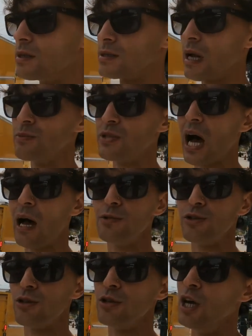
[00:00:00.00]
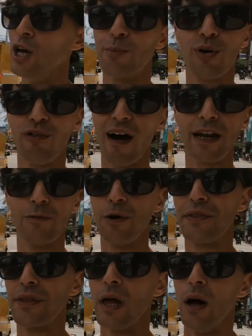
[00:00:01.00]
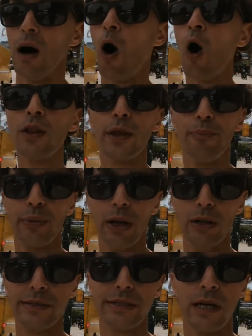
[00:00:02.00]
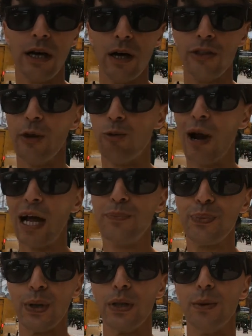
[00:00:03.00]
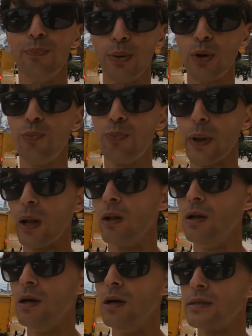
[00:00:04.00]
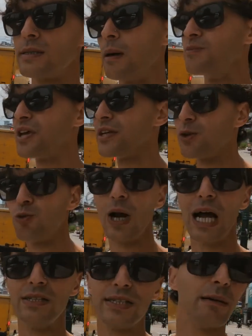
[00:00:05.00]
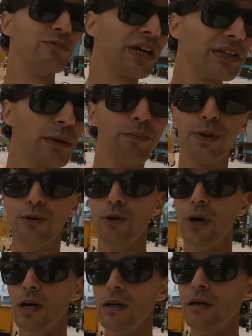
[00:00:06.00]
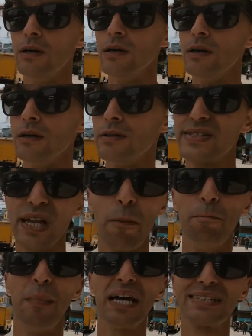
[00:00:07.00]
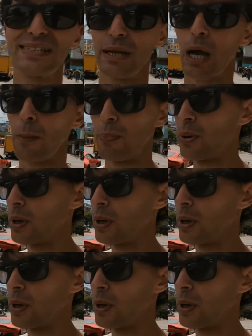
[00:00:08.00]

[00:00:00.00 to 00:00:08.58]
Sometimes you're provided with all the pills. The red pill, the blue pill. Some take the red, some take the blue. Some mix it up.